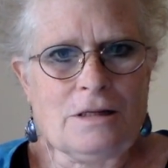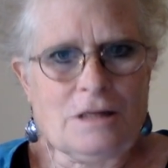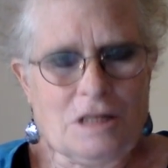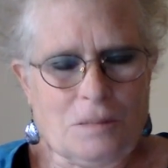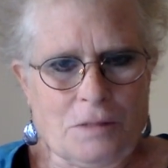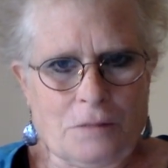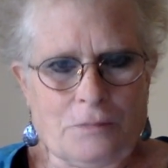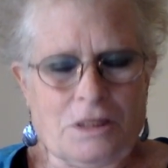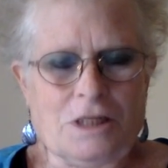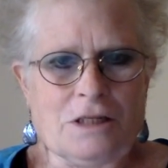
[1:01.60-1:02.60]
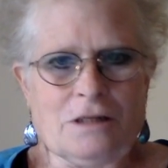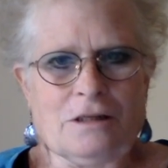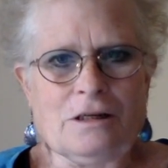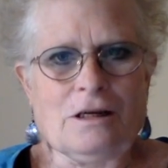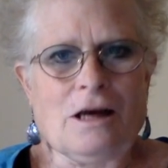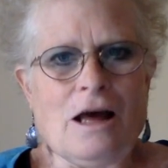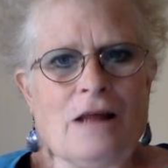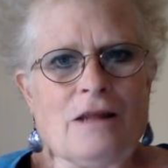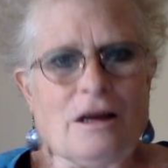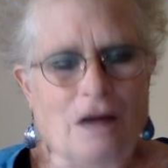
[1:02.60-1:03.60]
the symptoms
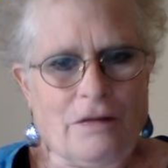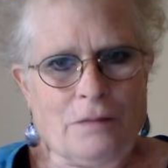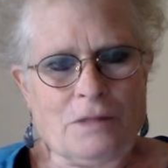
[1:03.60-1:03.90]
that got them